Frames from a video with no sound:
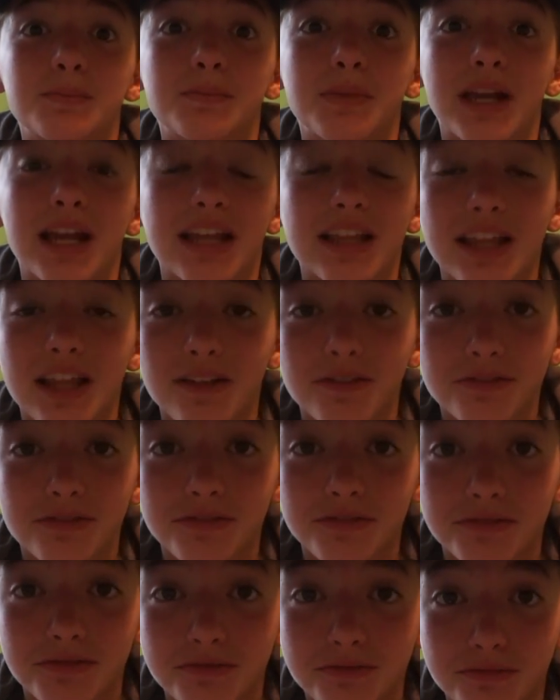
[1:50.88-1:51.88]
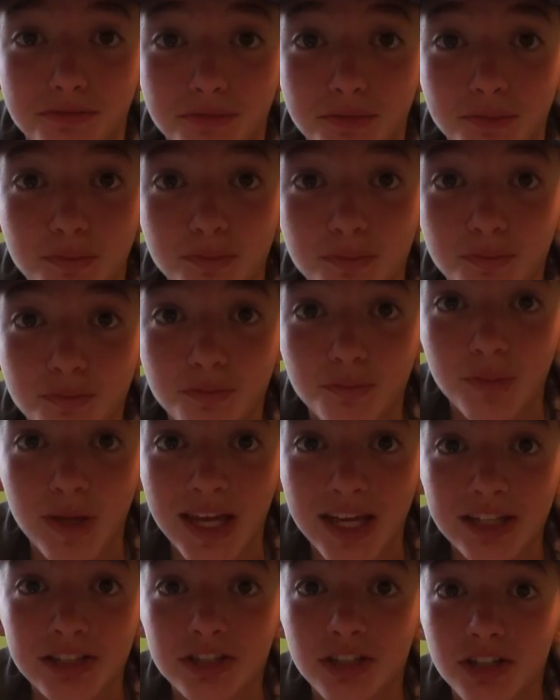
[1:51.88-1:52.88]
But I love
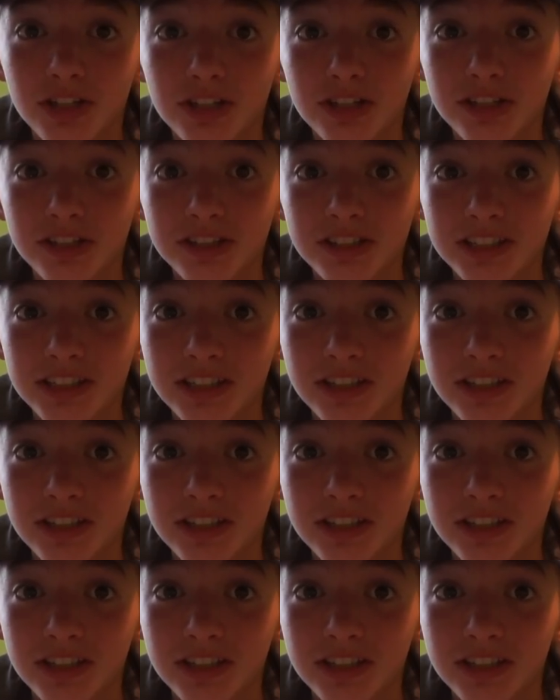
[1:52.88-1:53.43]
Pixar.